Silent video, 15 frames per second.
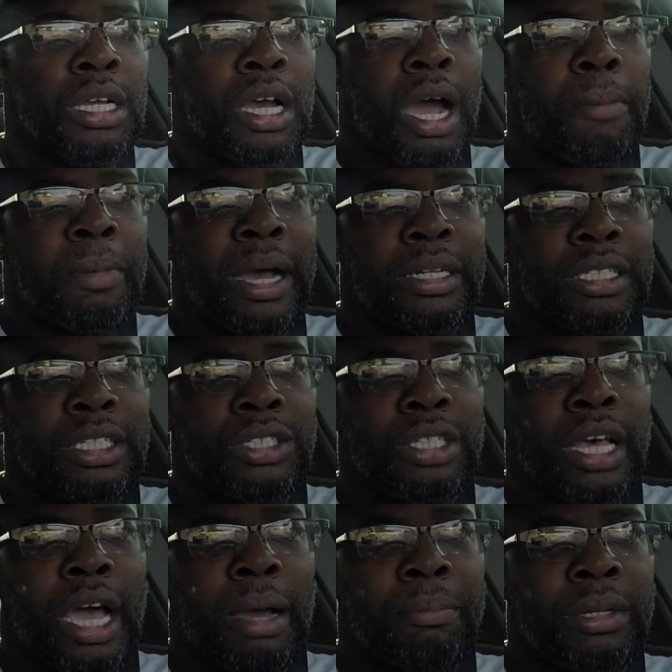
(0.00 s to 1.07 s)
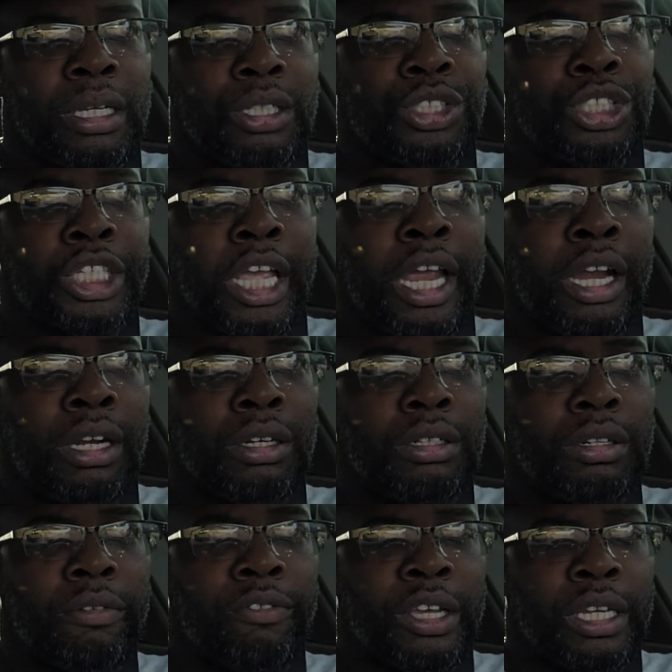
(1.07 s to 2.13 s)
about this topic, share
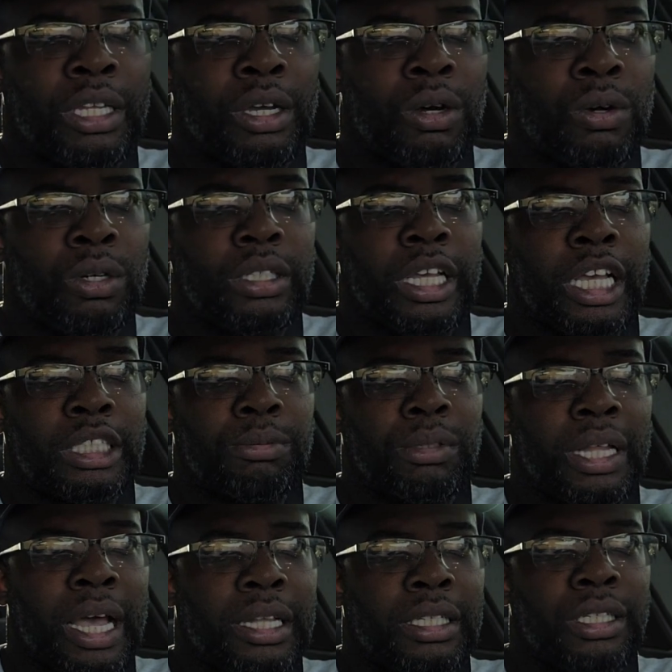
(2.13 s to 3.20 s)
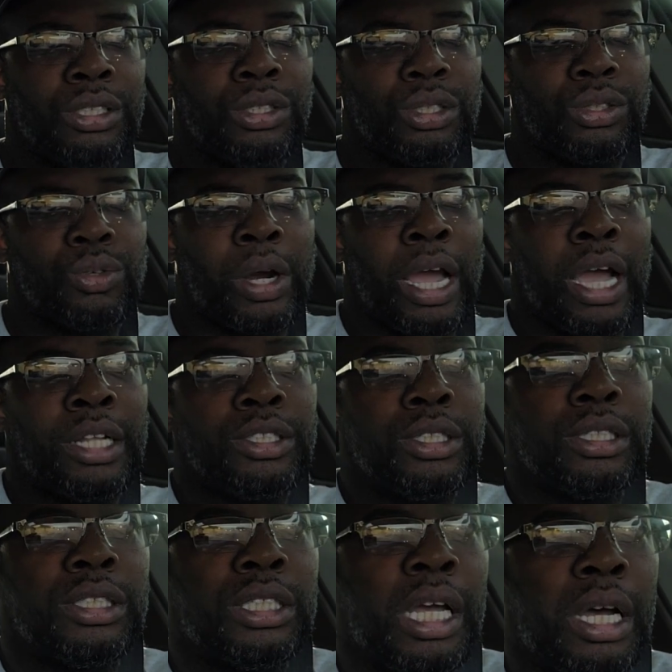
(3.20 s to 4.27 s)
the video, last but not least, subscribe to
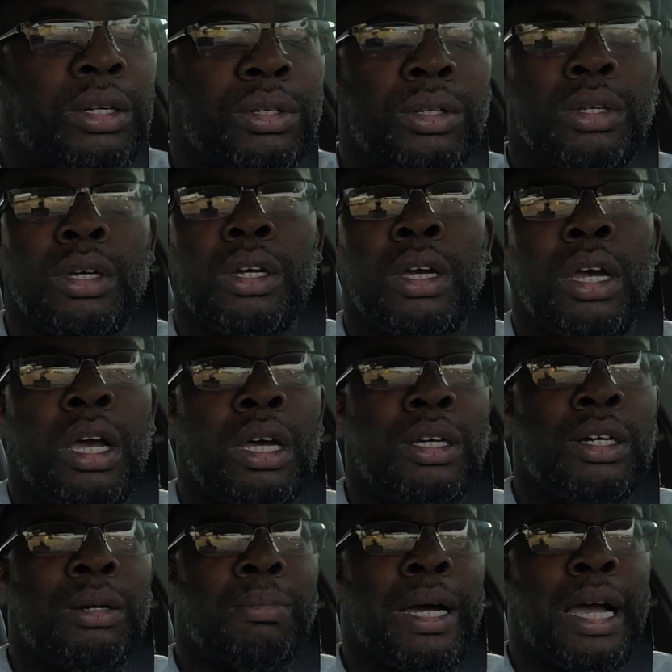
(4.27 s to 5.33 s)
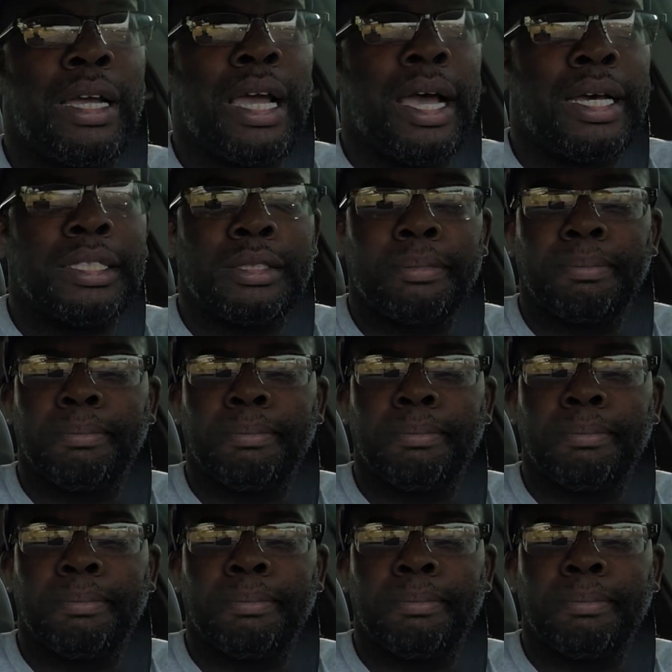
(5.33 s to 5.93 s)
the channel. Goodbye, guys.